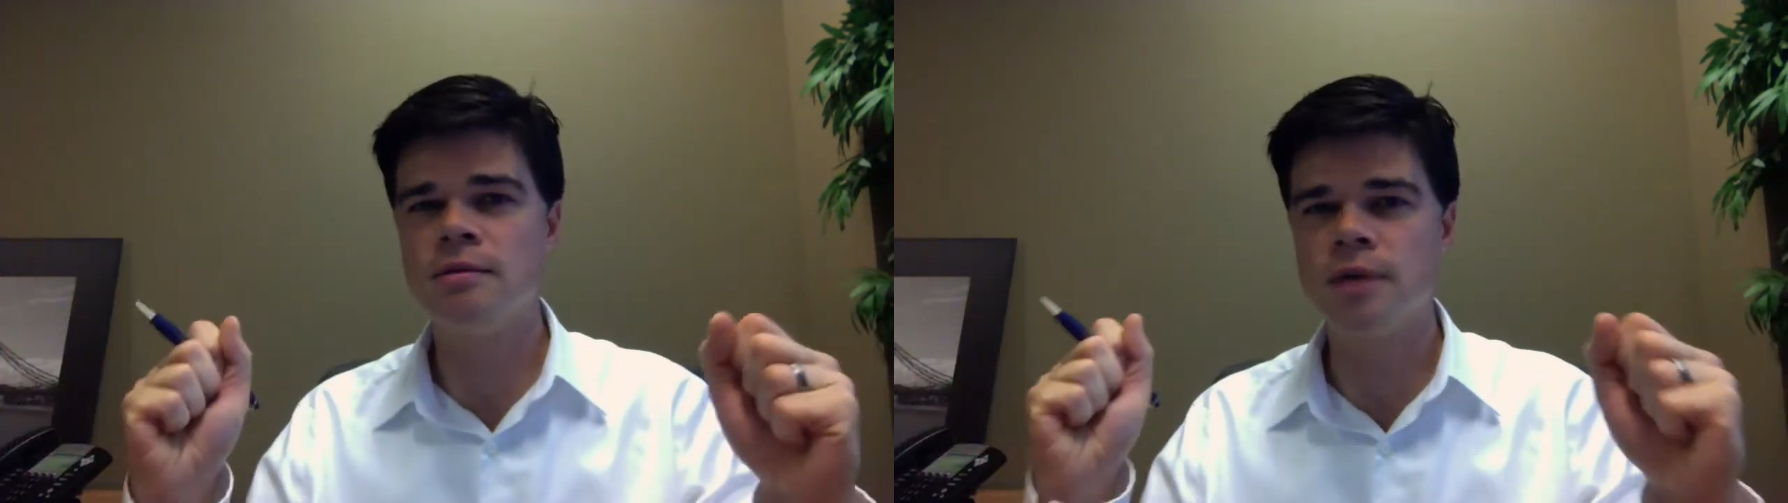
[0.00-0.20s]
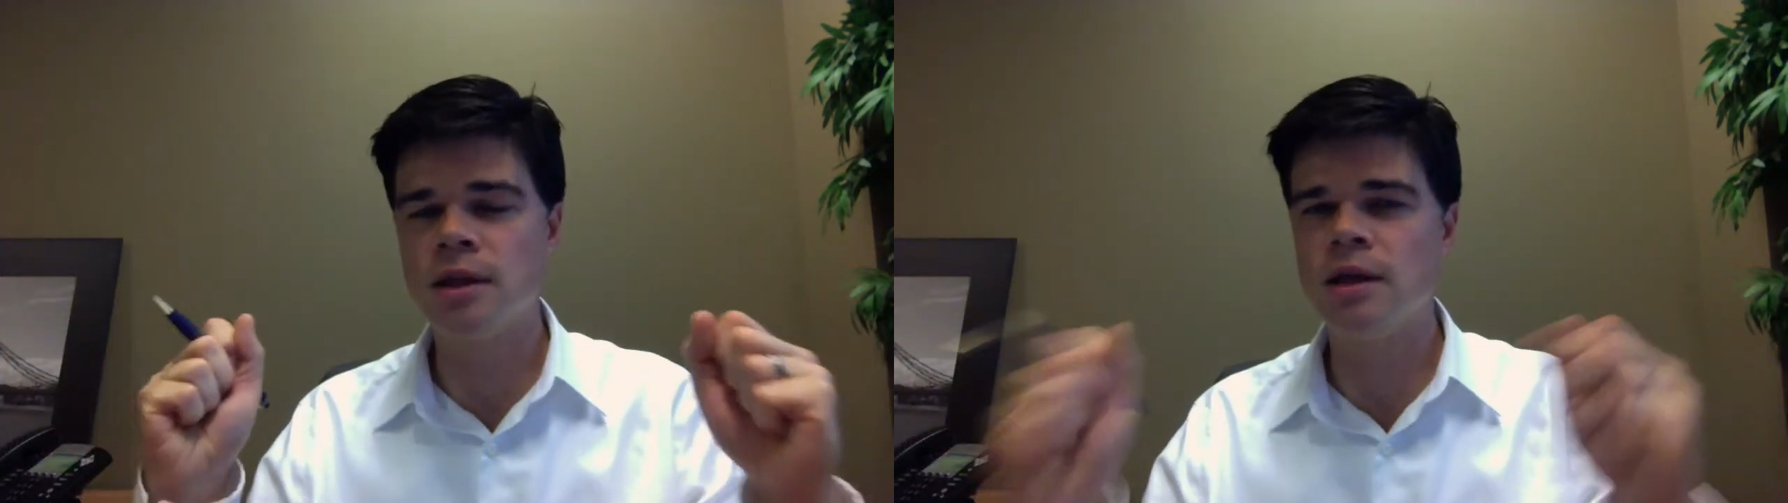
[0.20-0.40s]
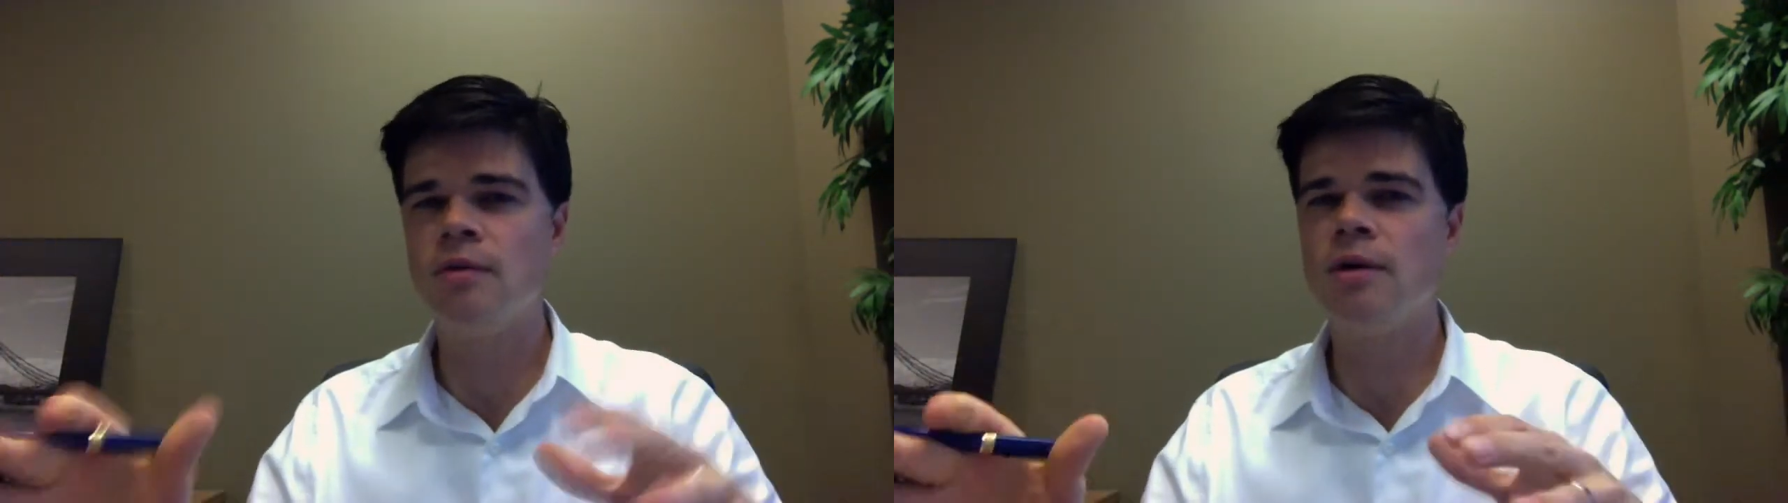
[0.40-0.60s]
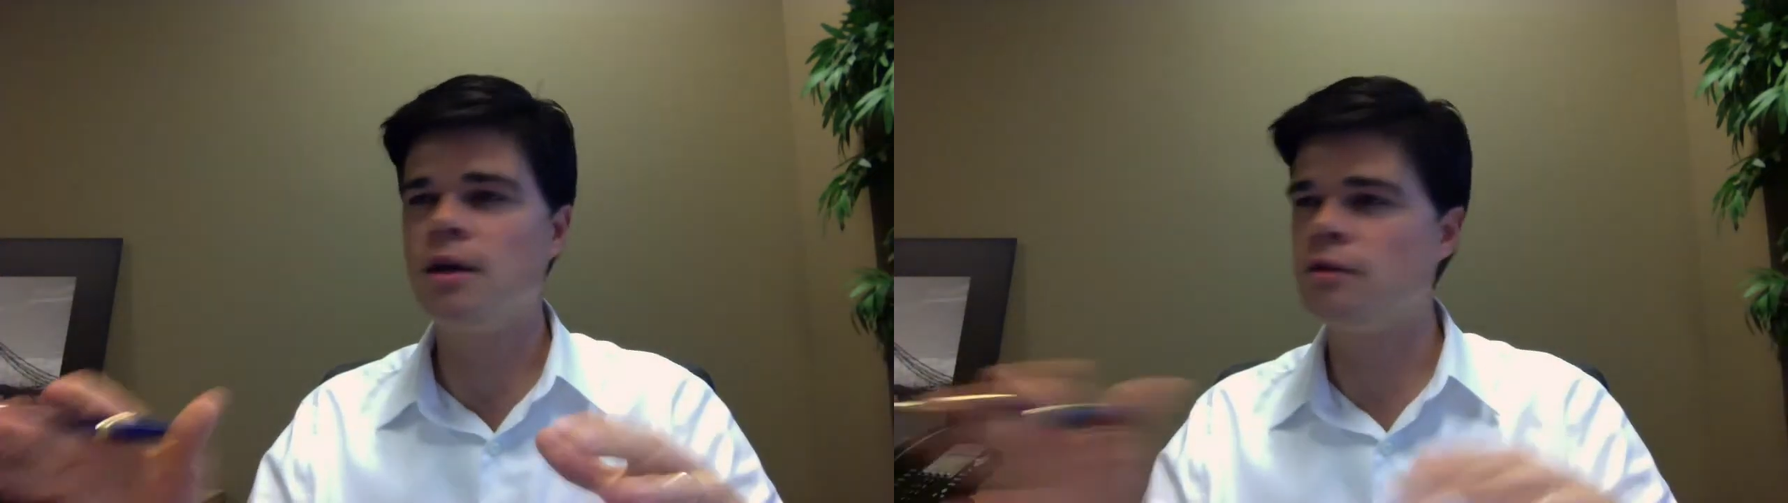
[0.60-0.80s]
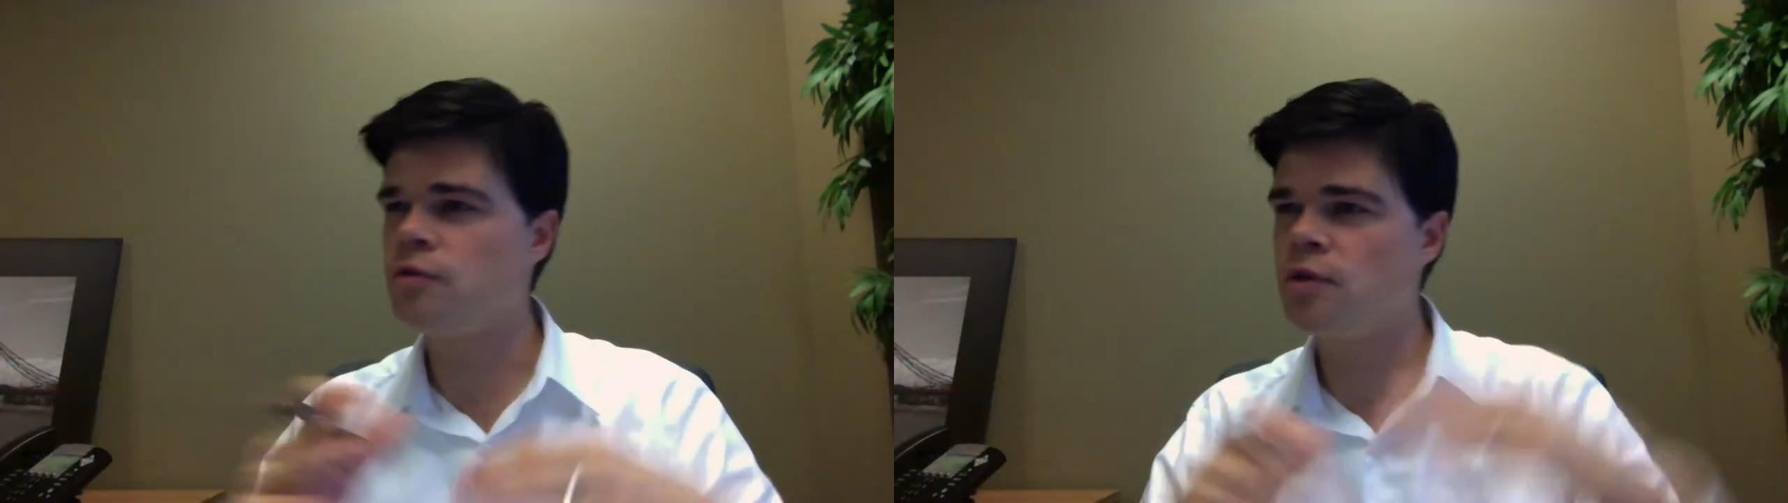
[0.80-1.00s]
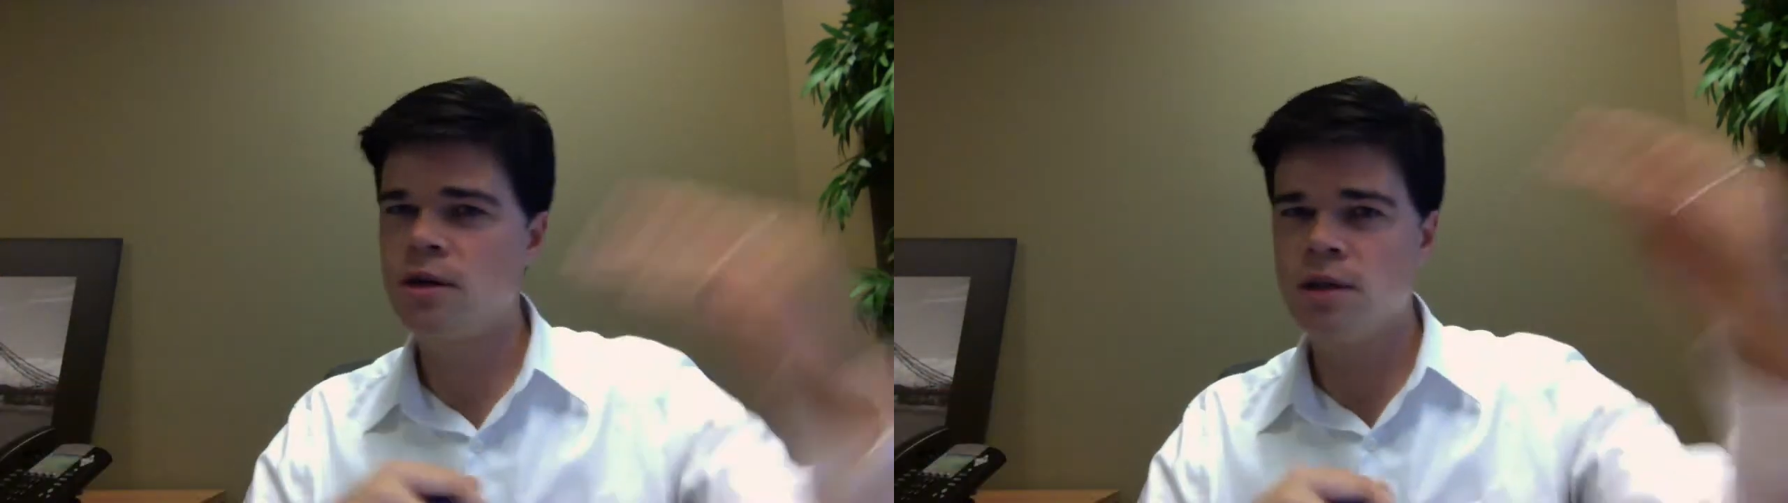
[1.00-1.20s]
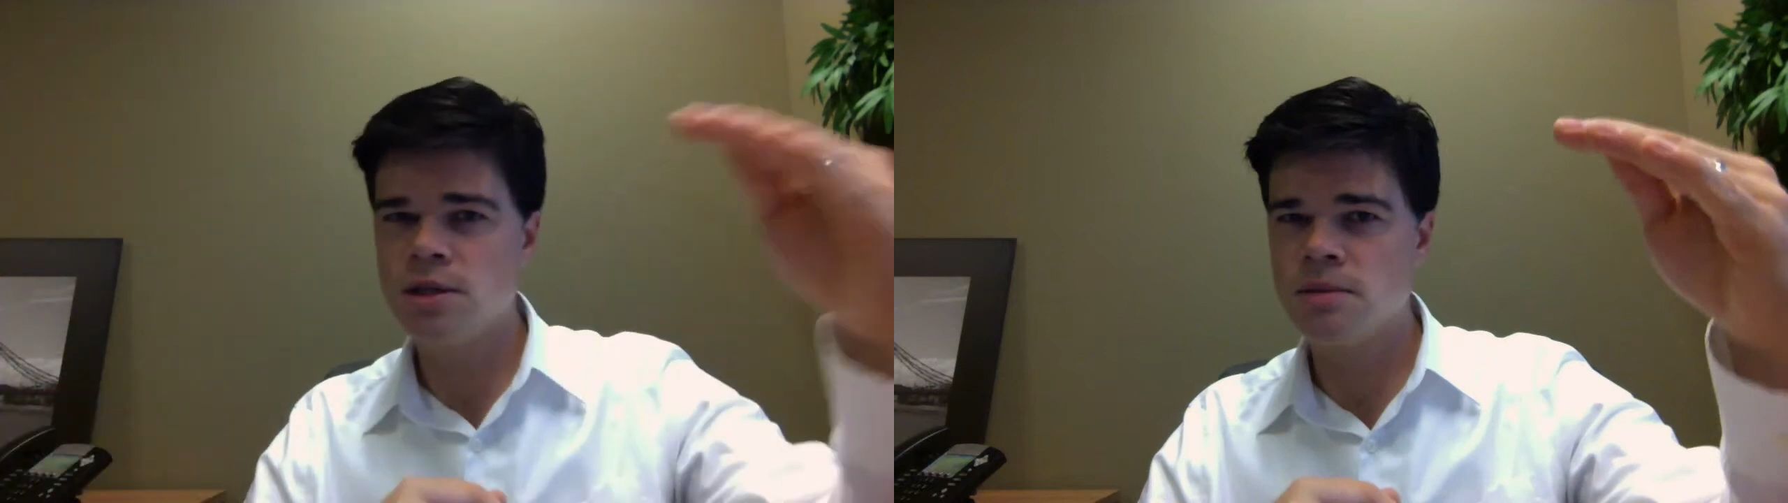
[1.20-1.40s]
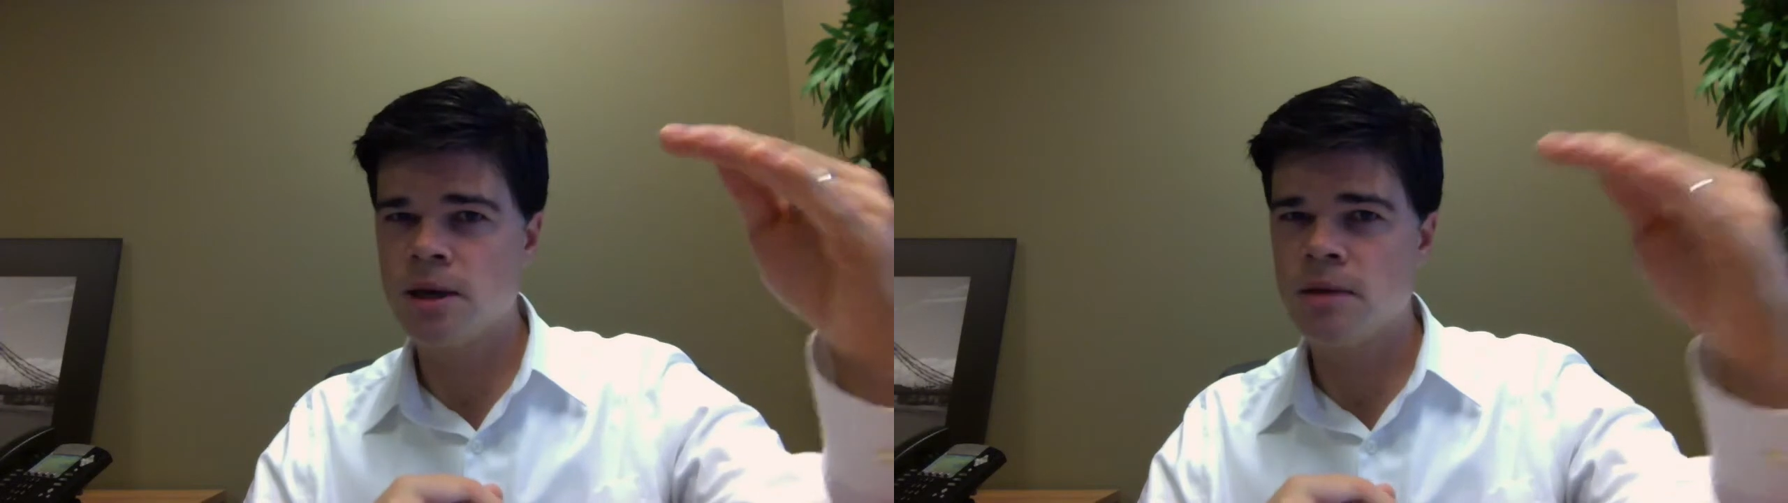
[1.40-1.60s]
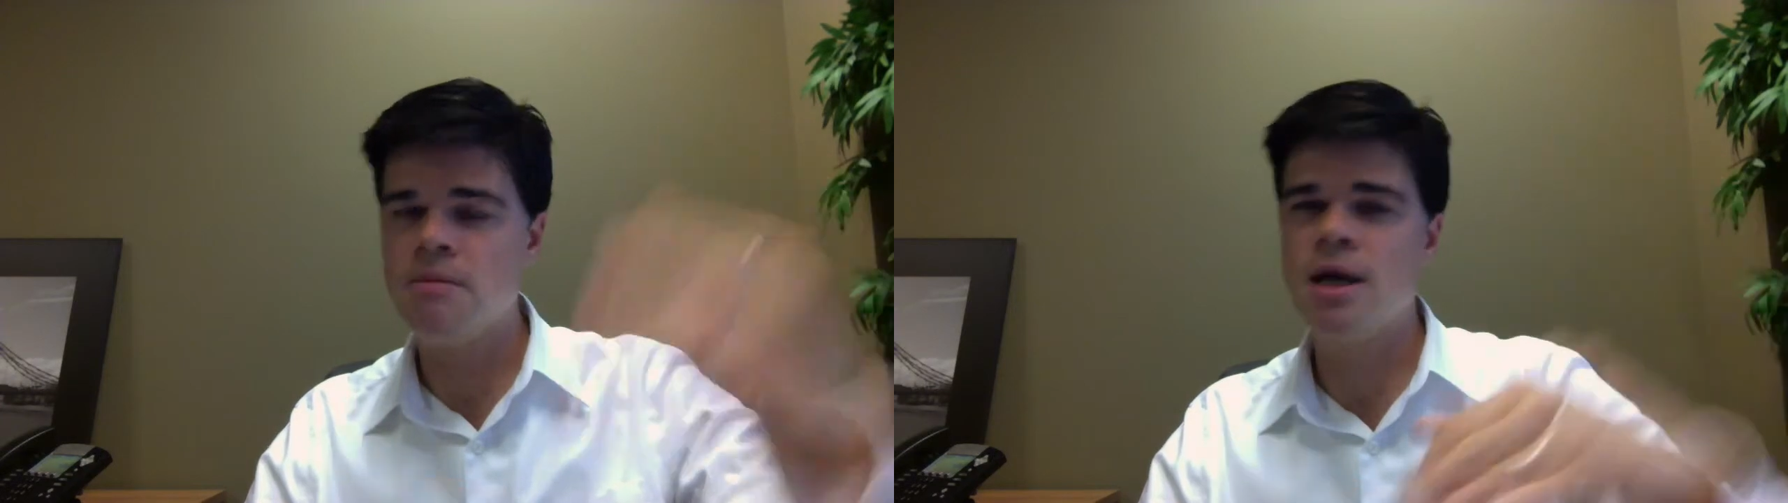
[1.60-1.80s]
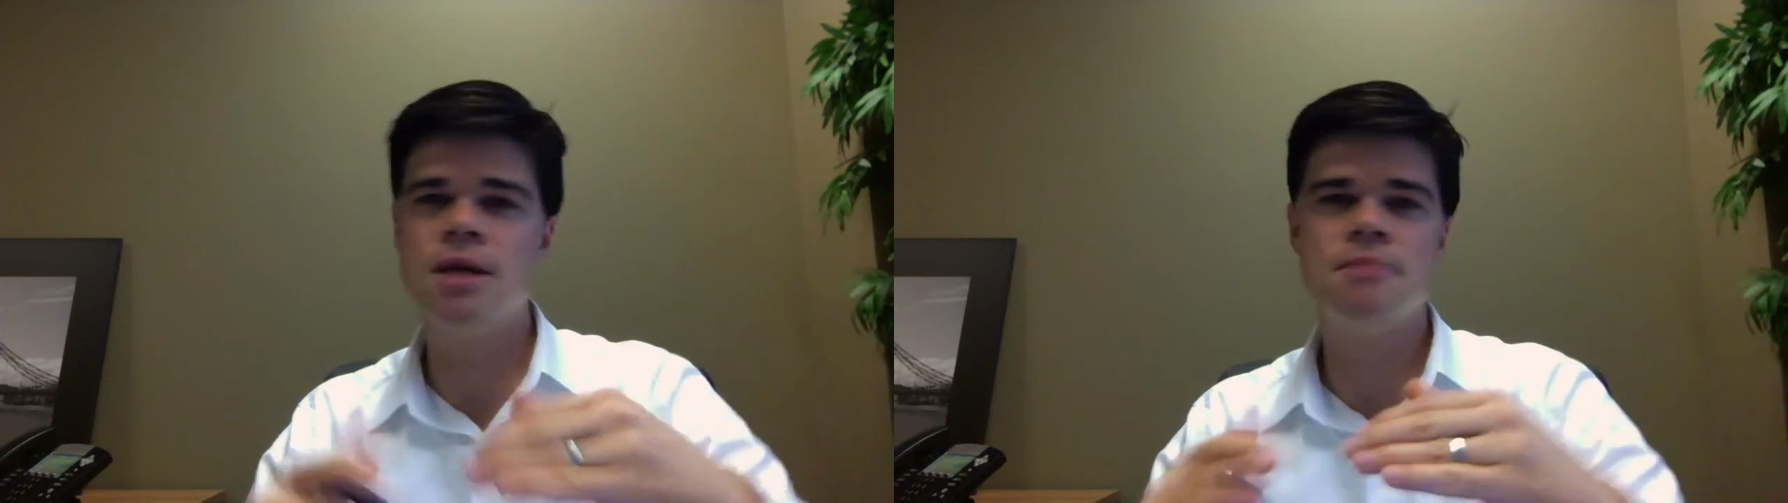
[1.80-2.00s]
we think we can afford this amount of
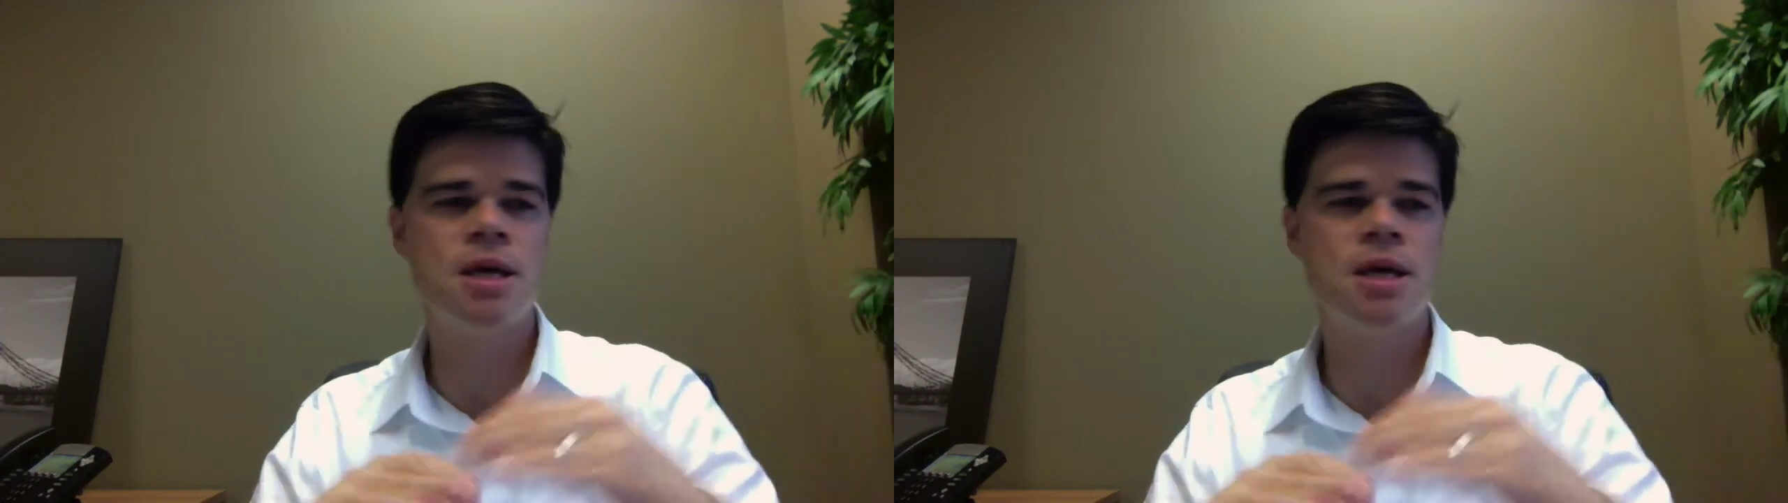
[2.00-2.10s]
money